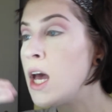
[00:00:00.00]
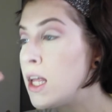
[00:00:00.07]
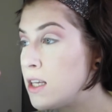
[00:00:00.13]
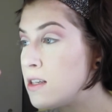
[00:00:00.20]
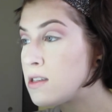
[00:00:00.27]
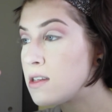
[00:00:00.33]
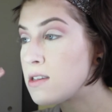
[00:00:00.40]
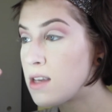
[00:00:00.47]

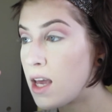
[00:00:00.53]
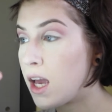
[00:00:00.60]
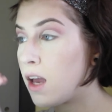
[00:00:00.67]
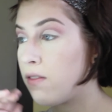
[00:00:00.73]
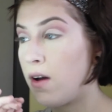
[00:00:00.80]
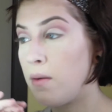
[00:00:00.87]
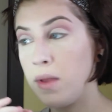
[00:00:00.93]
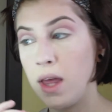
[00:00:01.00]
This is like
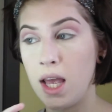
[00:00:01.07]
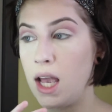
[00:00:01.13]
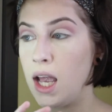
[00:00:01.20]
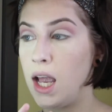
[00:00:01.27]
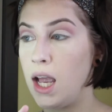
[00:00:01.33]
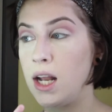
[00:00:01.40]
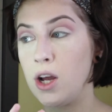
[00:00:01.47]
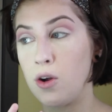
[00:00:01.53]
if I'm like
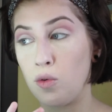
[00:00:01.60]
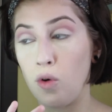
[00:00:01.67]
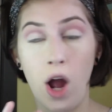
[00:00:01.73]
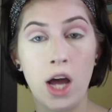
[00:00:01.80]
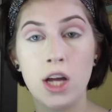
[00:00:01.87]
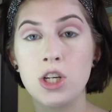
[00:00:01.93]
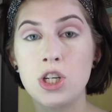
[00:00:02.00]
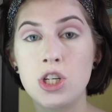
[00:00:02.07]
in a
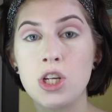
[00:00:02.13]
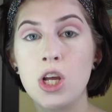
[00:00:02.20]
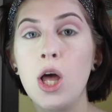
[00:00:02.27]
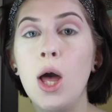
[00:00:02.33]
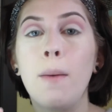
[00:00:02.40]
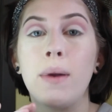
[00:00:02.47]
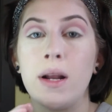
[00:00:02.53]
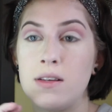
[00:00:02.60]
rush
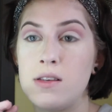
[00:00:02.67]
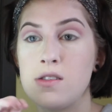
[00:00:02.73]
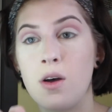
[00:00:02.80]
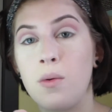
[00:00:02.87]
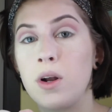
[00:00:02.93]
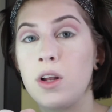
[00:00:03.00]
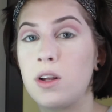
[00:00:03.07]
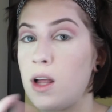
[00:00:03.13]
but I still
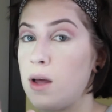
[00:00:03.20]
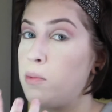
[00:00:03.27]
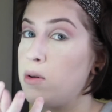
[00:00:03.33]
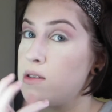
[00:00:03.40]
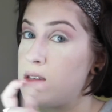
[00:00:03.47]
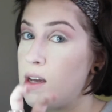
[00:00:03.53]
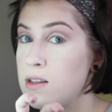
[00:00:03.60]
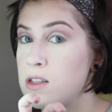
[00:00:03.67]
want to look like
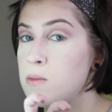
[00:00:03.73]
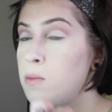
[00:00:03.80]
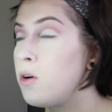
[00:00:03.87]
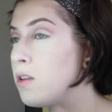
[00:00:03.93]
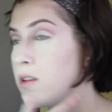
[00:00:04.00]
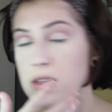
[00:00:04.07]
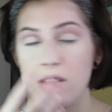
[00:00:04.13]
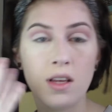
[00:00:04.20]
presentable,
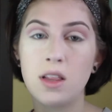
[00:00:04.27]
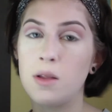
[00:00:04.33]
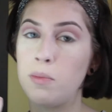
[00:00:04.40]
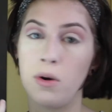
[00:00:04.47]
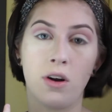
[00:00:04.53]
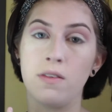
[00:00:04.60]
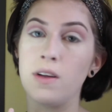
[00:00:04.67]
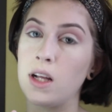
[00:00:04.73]
this is like the
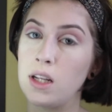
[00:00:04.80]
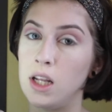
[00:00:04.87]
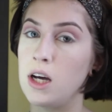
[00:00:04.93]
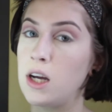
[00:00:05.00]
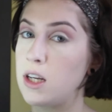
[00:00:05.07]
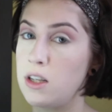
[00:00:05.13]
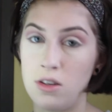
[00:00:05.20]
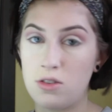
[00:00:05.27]
perfect
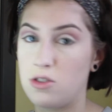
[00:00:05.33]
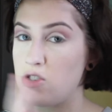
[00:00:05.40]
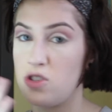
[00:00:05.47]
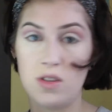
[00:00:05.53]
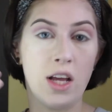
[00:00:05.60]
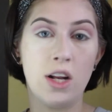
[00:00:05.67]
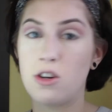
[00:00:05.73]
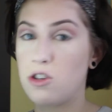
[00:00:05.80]
look, and you can
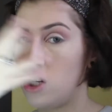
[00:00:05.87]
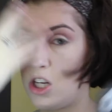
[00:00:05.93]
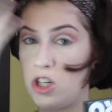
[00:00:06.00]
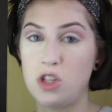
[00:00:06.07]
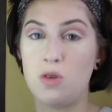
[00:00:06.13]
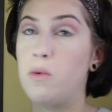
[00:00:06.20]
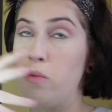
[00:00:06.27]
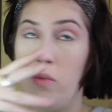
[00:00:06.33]
just
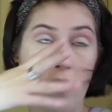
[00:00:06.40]
interchange it with